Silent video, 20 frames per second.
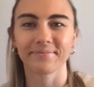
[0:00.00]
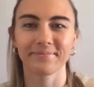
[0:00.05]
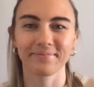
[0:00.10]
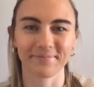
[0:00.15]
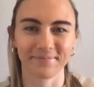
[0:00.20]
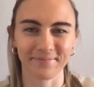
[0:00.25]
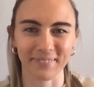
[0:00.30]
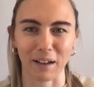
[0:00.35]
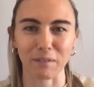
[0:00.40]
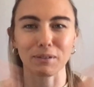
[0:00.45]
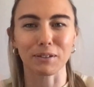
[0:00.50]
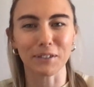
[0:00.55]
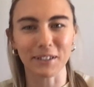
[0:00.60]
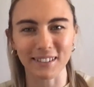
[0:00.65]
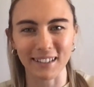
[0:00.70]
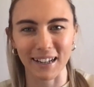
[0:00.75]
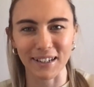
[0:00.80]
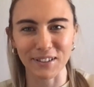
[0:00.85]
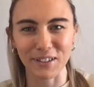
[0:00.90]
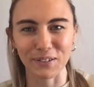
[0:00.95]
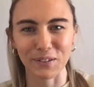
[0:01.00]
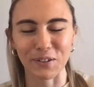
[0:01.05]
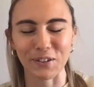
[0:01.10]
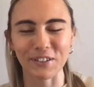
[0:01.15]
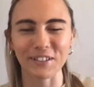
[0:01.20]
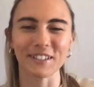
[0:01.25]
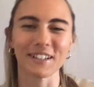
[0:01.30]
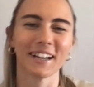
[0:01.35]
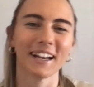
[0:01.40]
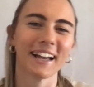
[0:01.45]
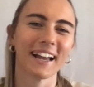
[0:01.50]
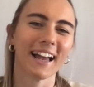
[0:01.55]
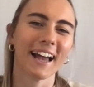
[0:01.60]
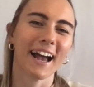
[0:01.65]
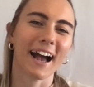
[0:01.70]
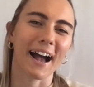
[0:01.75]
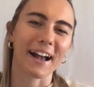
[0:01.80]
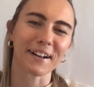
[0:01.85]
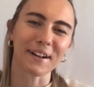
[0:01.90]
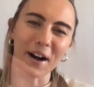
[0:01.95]
I'm so excited to launch.
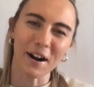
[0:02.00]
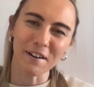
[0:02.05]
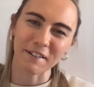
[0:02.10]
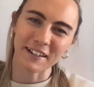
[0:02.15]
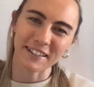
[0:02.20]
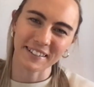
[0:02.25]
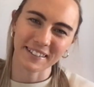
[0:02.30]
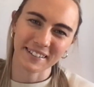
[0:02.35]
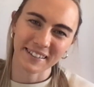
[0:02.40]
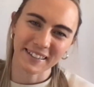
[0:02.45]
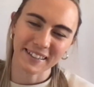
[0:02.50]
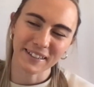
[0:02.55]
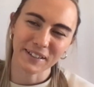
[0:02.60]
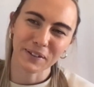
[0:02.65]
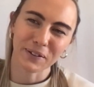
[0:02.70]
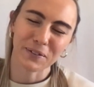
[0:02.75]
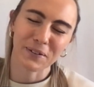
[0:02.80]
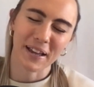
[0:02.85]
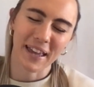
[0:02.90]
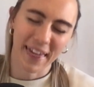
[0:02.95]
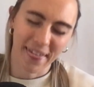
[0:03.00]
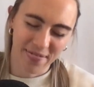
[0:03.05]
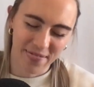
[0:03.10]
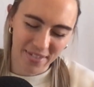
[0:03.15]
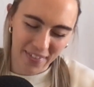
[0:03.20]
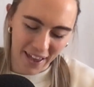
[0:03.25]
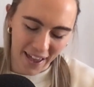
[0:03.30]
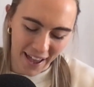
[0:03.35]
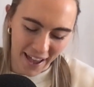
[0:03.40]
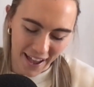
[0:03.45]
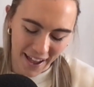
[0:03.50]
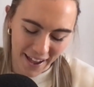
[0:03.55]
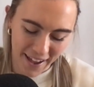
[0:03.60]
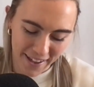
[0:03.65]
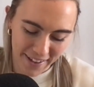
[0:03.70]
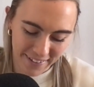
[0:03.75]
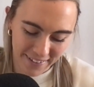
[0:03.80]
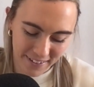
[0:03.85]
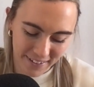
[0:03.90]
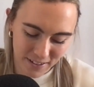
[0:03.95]
I can't wait to see you in there.
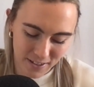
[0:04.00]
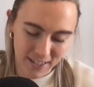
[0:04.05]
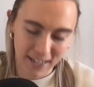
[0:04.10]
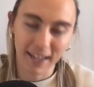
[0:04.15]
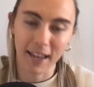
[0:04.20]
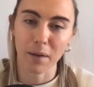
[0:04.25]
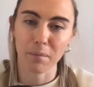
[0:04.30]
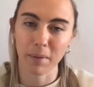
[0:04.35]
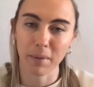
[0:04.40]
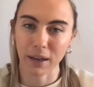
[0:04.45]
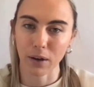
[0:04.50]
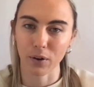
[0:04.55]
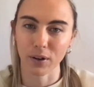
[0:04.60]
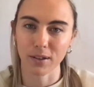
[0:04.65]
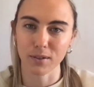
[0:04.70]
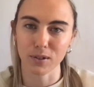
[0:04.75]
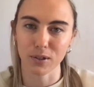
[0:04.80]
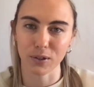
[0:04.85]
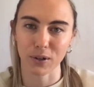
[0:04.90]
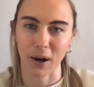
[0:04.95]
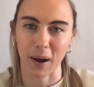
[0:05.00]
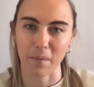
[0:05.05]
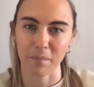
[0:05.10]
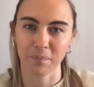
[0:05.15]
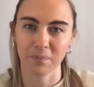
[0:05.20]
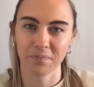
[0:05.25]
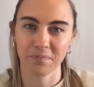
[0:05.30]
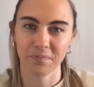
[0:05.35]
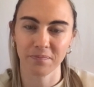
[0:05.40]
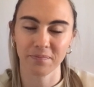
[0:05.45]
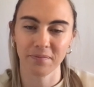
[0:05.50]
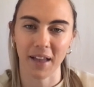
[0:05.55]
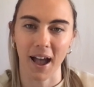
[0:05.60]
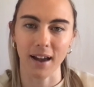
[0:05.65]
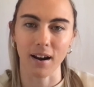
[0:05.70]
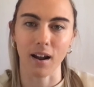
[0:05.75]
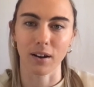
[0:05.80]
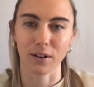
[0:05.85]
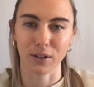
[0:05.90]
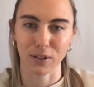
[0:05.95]
DM me on Instagram
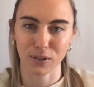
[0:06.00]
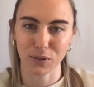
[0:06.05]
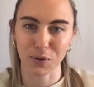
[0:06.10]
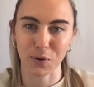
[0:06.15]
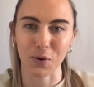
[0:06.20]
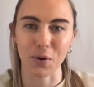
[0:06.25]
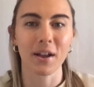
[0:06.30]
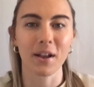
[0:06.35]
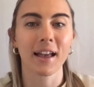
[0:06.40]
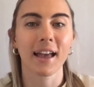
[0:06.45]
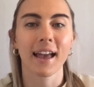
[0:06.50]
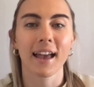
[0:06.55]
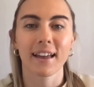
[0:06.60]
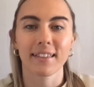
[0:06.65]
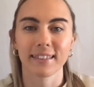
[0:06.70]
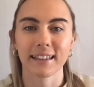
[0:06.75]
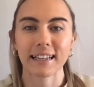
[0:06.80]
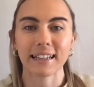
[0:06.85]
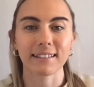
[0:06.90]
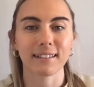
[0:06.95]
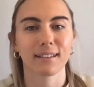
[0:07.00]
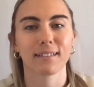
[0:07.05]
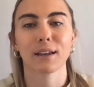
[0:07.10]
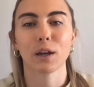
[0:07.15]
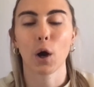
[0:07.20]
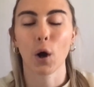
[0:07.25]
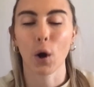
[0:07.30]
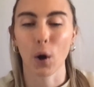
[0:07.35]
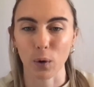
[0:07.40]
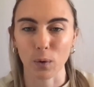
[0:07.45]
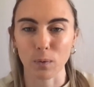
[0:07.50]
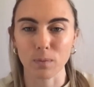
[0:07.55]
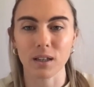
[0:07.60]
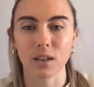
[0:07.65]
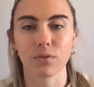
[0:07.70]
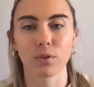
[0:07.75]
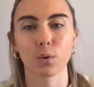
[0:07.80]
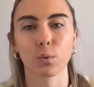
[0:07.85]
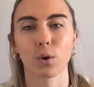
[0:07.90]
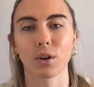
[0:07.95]
@_TheLilyHolmes
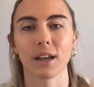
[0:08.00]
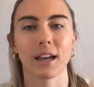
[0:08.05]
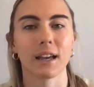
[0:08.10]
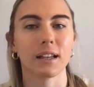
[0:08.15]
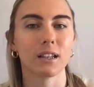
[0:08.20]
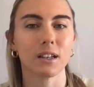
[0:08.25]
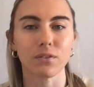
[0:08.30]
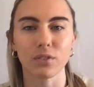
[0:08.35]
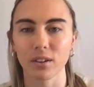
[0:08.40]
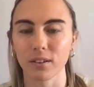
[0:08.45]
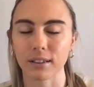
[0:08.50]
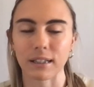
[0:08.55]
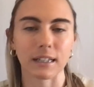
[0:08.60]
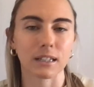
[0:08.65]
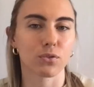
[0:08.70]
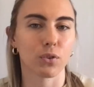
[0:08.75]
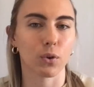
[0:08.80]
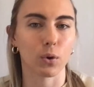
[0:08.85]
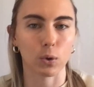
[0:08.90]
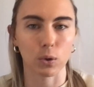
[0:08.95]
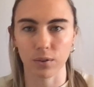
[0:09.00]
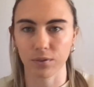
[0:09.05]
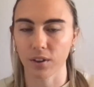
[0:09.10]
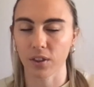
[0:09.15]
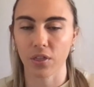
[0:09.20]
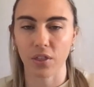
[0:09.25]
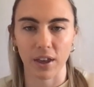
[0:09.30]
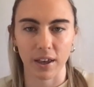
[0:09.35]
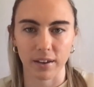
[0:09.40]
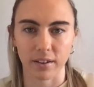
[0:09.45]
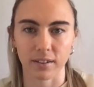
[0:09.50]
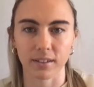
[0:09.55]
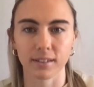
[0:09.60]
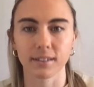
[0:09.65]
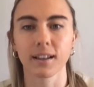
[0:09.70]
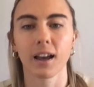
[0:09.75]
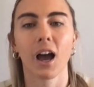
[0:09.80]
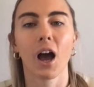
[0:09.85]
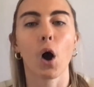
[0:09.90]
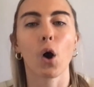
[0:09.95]
if you want any of the links for all of the things,
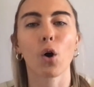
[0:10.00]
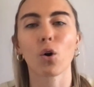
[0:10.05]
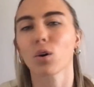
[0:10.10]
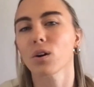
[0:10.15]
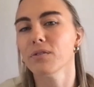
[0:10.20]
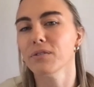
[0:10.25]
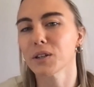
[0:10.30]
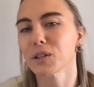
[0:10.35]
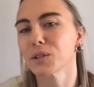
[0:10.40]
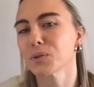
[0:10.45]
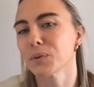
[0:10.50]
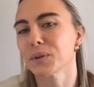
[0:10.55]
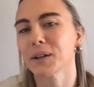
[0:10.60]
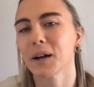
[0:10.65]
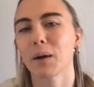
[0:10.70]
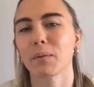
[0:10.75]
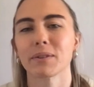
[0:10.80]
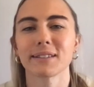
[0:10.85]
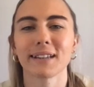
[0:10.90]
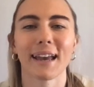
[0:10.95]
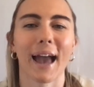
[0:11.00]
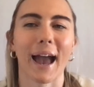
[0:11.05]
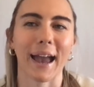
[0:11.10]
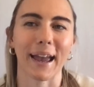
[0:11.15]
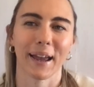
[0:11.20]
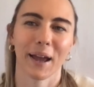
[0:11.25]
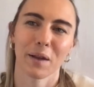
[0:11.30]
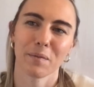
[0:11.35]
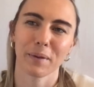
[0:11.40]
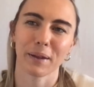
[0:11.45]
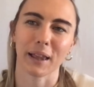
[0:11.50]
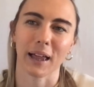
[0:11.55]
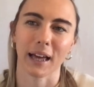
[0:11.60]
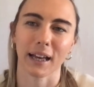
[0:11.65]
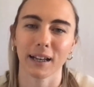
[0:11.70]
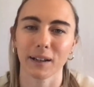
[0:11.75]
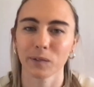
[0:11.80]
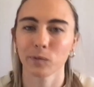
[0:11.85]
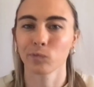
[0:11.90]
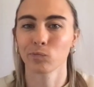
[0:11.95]
or if you just want to come and say hey and be
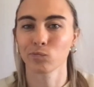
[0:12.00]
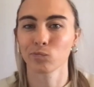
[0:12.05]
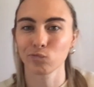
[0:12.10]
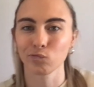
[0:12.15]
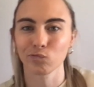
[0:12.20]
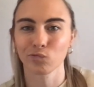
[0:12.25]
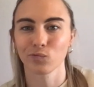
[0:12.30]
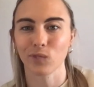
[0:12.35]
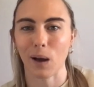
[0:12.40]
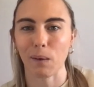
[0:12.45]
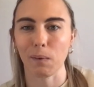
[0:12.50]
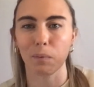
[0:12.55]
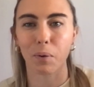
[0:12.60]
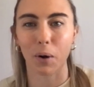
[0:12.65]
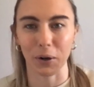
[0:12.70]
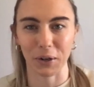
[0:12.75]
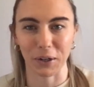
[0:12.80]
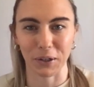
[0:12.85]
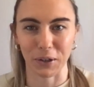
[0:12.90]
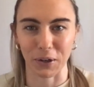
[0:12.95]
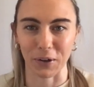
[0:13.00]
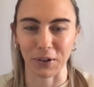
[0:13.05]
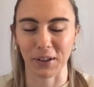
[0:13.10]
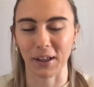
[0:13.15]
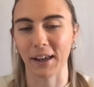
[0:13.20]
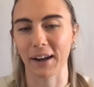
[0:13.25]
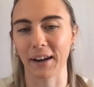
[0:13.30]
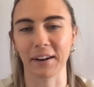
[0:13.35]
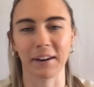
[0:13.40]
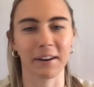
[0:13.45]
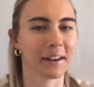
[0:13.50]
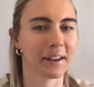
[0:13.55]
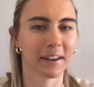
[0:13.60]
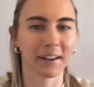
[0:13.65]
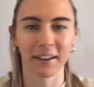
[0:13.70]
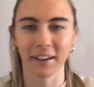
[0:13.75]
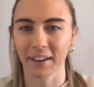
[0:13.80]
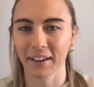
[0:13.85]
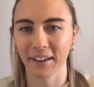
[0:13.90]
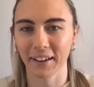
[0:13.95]
like, I'm a potty girl and
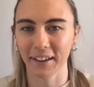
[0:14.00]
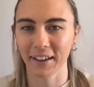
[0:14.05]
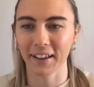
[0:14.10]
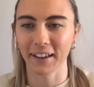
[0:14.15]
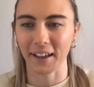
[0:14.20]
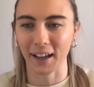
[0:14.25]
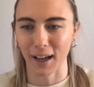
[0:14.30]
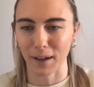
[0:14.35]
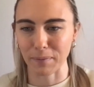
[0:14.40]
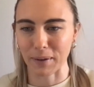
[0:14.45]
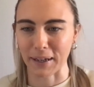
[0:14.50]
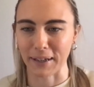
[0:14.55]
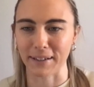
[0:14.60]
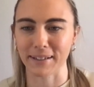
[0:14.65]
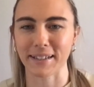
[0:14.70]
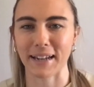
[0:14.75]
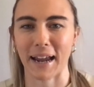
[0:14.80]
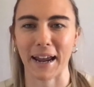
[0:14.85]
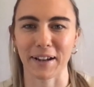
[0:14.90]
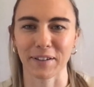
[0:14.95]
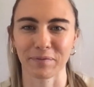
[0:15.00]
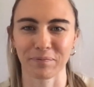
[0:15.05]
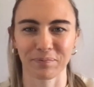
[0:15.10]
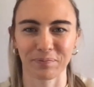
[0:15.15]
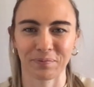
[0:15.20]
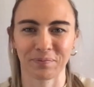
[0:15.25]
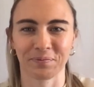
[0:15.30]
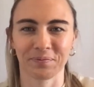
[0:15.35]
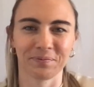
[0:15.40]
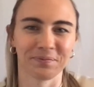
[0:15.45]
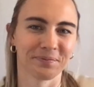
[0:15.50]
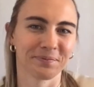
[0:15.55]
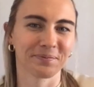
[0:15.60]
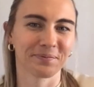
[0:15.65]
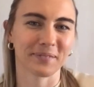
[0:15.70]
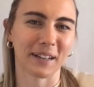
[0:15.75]
I'm here to stay. I'll